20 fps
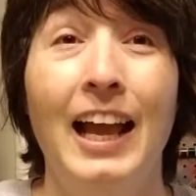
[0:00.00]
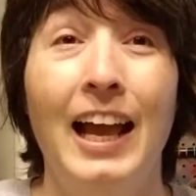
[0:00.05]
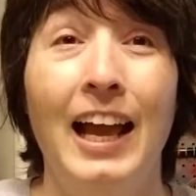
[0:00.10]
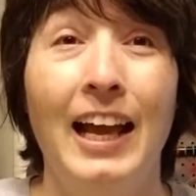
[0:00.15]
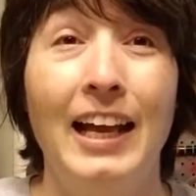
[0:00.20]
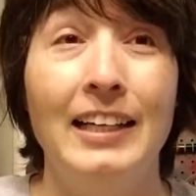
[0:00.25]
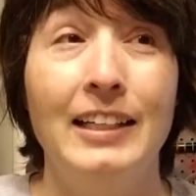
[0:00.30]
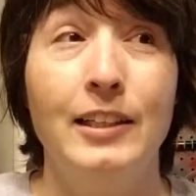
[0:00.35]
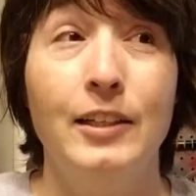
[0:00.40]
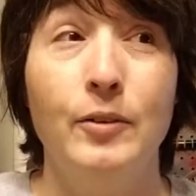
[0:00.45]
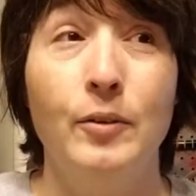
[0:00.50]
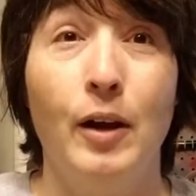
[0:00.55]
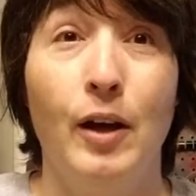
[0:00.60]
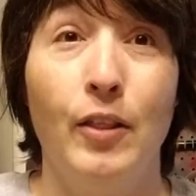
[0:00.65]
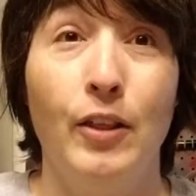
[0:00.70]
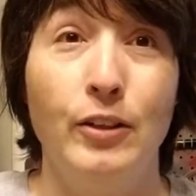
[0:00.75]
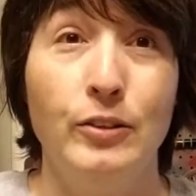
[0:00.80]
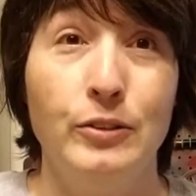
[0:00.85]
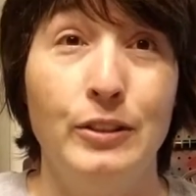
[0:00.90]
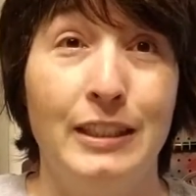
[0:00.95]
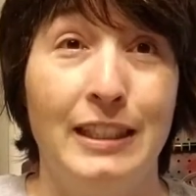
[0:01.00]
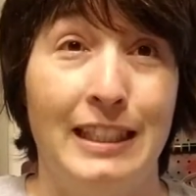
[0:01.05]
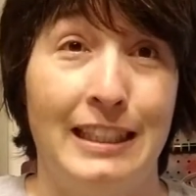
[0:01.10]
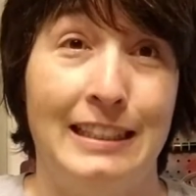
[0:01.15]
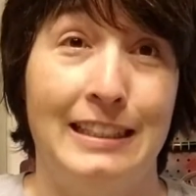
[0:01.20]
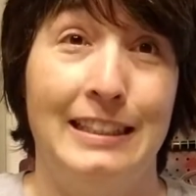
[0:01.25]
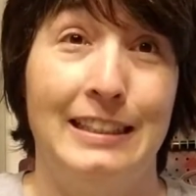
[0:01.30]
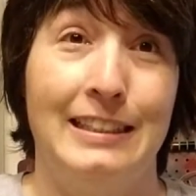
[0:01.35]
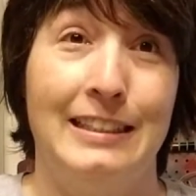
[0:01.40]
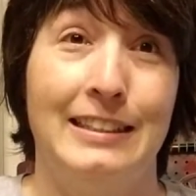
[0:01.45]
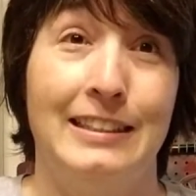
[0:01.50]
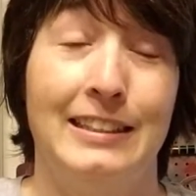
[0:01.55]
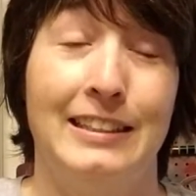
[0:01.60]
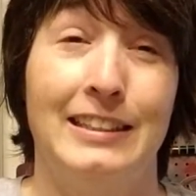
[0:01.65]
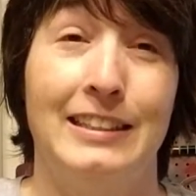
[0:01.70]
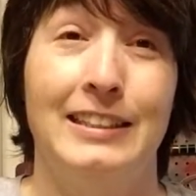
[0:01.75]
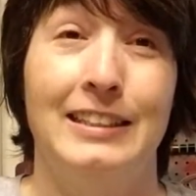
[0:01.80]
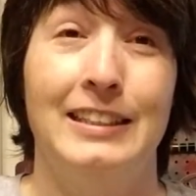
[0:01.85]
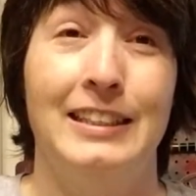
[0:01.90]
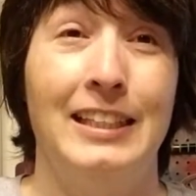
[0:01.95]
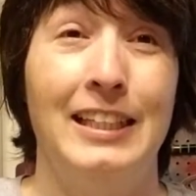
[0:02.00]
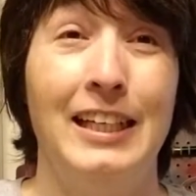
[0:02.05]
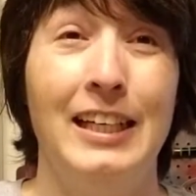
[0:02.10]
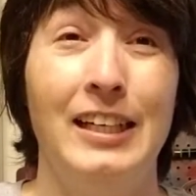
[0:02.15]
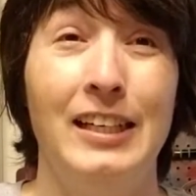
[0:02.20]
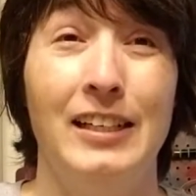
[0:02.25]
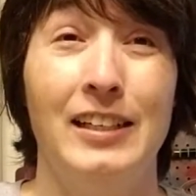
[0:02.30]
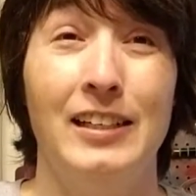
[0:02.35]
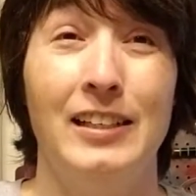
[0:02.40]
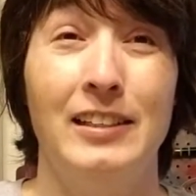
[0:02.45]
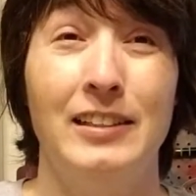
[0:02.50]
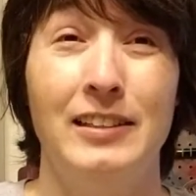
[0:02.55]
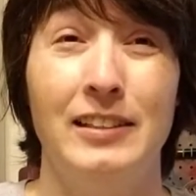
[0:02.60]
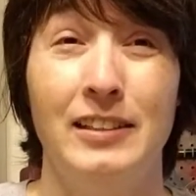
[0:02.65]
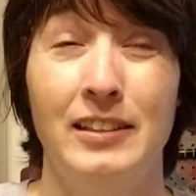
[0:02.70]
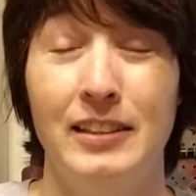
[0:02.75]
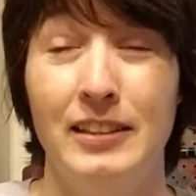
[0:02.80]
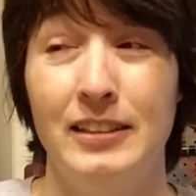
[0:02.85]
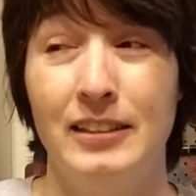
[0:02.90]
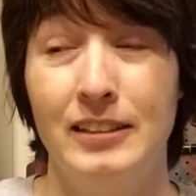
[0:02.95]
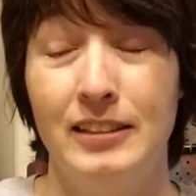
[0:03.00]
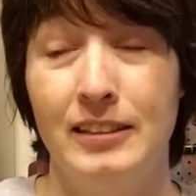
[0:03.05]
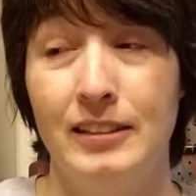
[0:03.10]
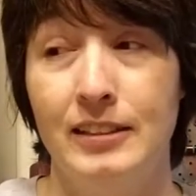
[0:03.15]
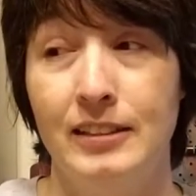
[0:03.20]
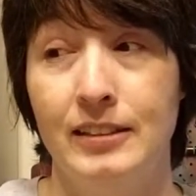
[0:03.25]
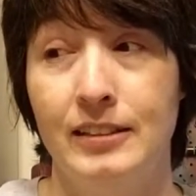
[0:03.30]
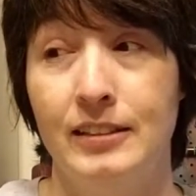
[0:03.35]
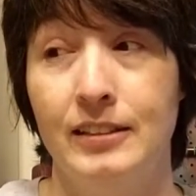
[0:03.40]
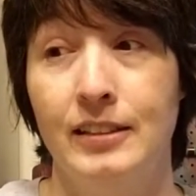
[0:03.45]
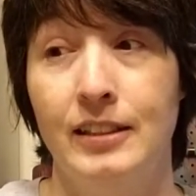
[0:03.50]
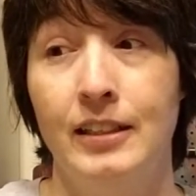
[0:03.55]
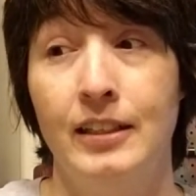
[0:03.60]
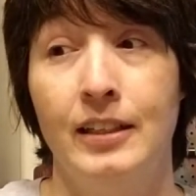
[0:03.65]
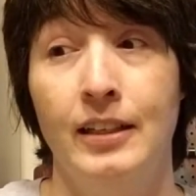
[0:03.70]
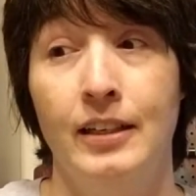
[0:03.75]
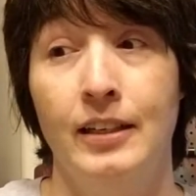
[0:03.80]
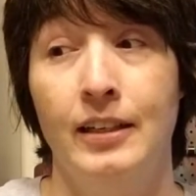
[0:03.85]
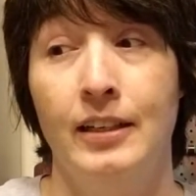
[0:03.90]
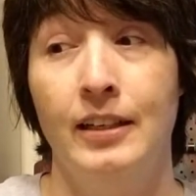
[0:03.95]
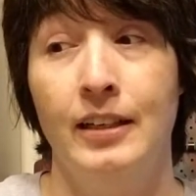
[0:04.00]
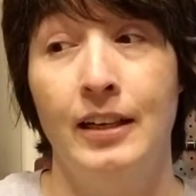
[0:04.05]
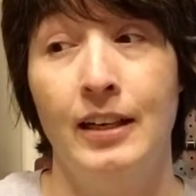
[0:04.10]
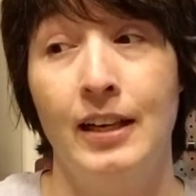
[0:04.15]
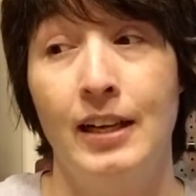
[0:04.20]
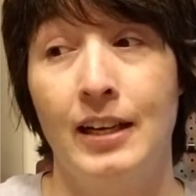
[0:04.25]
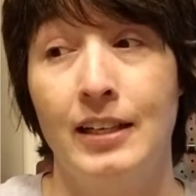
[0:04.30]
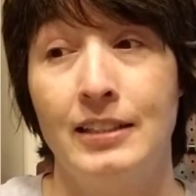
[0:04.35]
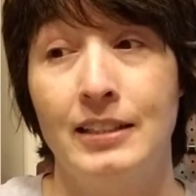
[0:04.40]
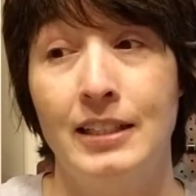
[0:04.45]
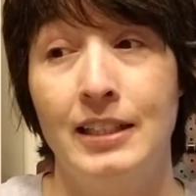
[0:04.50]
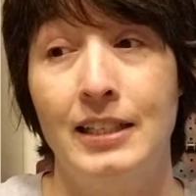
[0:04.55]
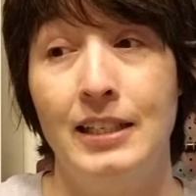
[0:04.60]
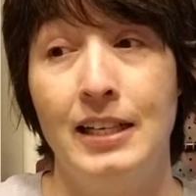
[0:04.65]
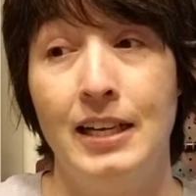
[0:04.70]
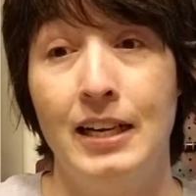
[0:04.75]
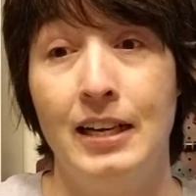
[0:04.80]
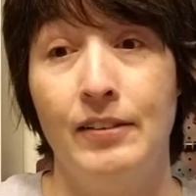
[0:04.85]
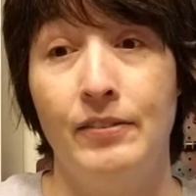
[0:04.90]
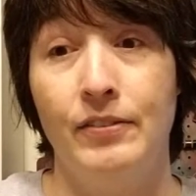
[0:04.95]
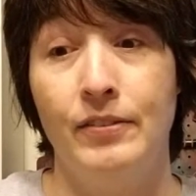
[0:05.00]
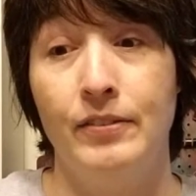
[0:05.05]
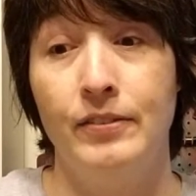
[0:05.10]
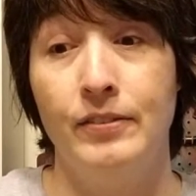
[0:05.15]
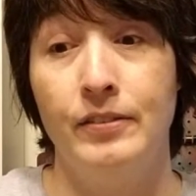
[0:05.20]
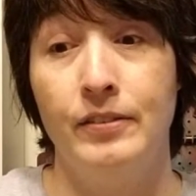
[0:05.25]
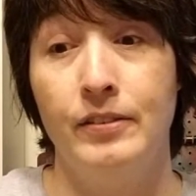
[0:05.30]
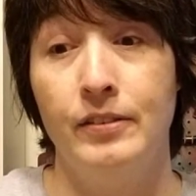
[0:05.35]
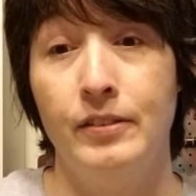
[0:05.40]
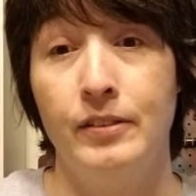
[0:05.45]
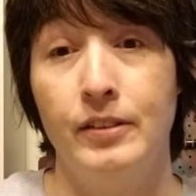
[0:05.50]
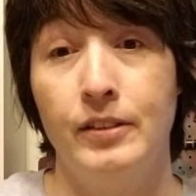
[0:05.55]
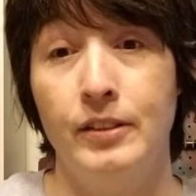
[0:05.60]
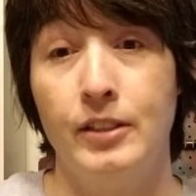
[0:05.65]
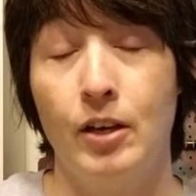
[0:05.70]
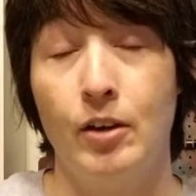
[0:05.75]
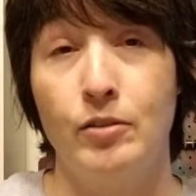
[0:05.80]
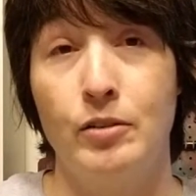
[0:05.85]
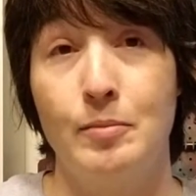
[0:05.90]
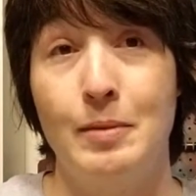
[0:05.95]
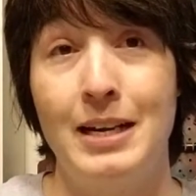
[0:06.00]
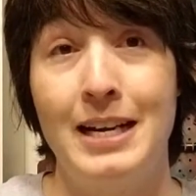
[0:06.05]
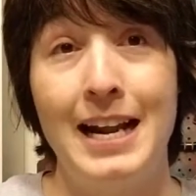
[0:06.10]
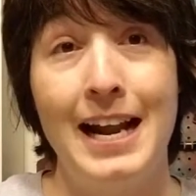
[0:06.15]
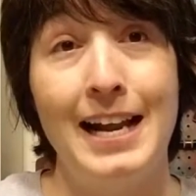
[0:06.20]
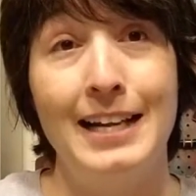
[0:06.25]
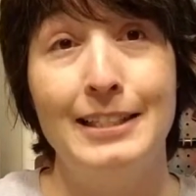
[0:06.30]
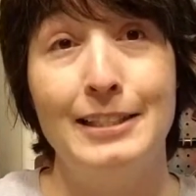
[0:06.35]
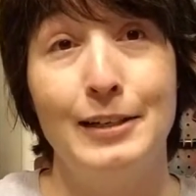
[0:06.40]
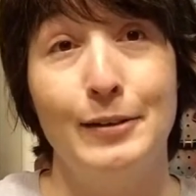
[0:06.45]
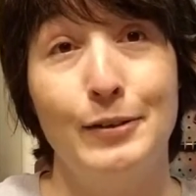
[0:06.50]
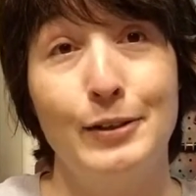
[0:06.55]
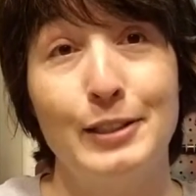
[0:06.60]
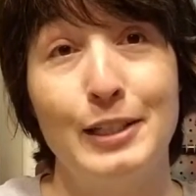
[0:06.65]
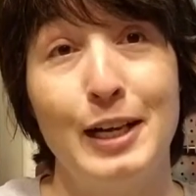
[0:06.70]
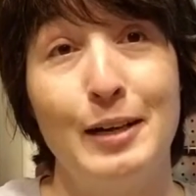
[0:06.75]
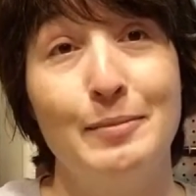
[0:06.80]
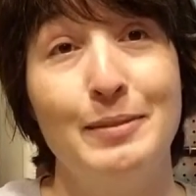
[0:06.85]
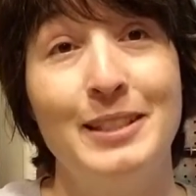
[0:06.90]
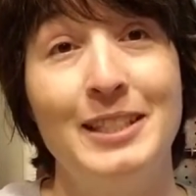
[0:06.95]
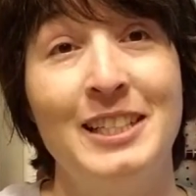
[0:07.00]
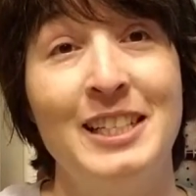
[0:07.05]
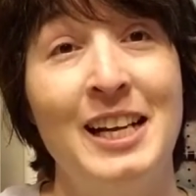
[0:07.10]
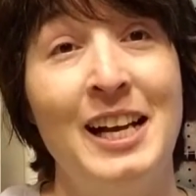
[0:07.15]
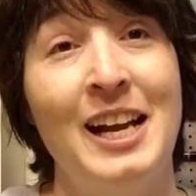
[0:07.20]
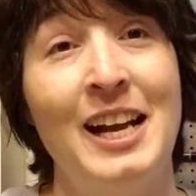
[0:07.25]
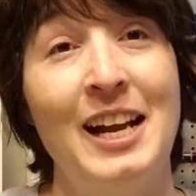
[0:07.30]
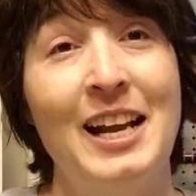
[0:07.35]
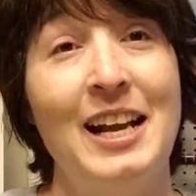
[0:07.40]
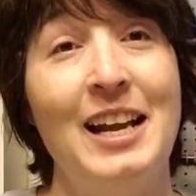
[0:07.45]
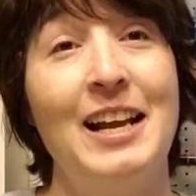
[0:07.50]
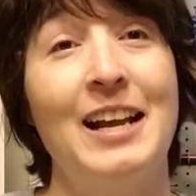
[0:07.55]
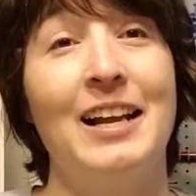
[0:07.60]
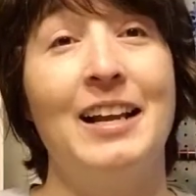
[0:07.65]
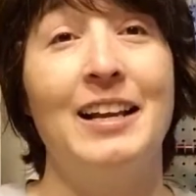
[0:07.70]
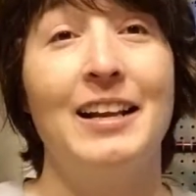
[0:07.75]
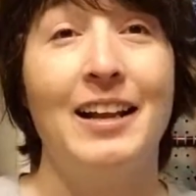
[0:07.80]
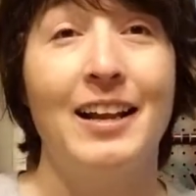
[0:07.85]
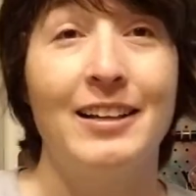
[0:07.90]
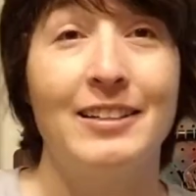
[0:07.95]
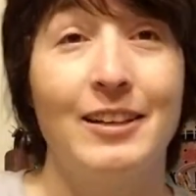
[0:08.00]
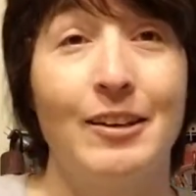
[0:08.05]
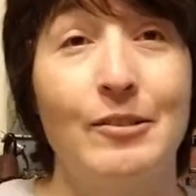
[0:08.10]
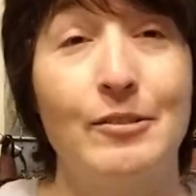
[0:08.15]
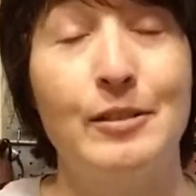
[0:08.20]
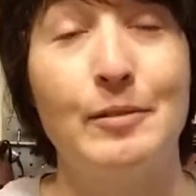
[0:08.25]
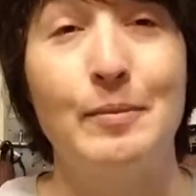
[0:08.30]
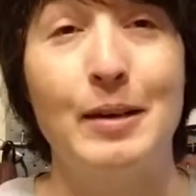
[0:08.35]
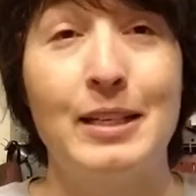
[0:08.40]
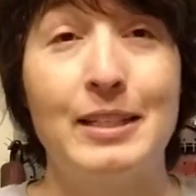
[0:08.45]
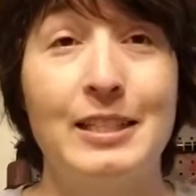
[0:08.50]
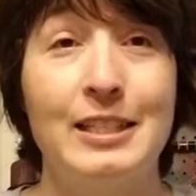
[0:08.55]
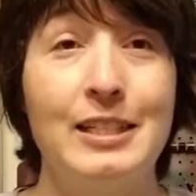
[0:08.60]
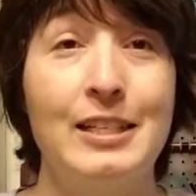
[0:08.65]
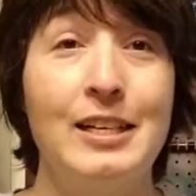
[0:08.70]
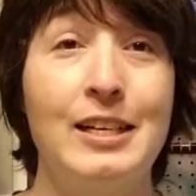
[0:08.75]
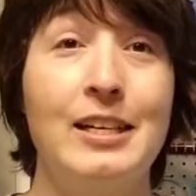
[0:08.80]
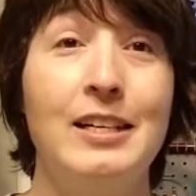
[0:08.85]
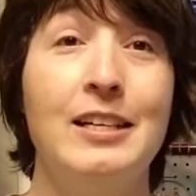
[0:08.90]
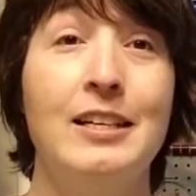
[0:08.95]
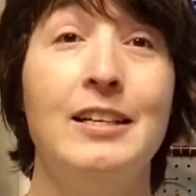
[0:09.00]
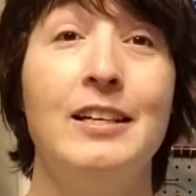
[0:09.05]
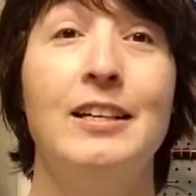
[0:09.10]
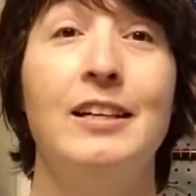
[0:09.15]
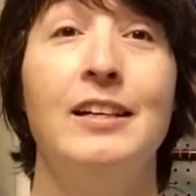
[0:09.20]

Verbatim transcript: I had to do all those things. Yeah. And like I said, I've talked to my dad several times a day and I talked to my son.